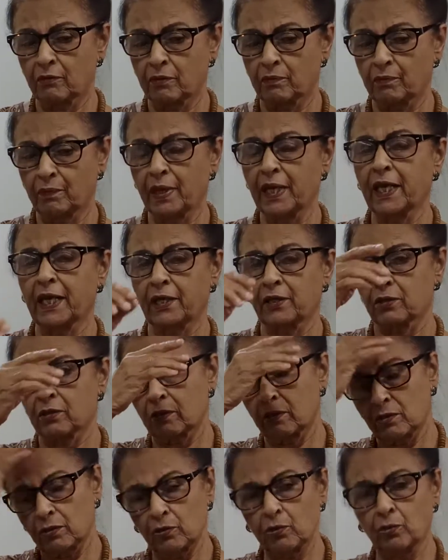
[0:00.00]
minute
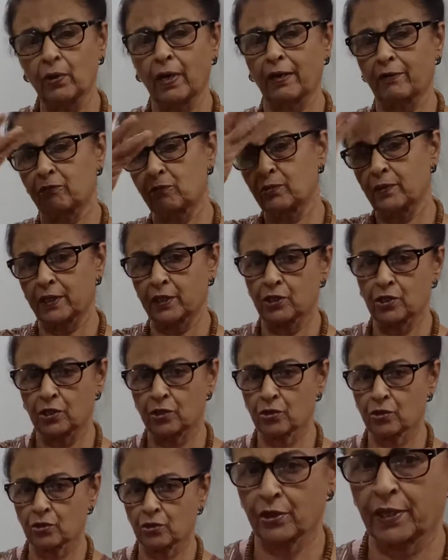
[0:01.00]
you have to
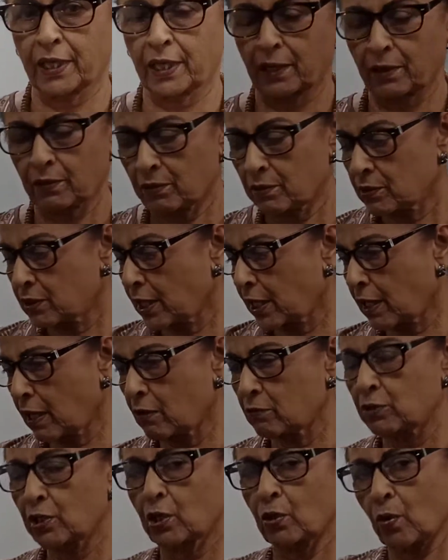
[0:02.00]
adjust your hair. Take
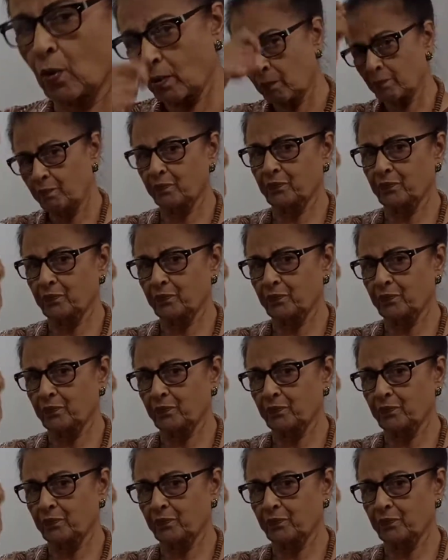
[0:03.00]
out the comb,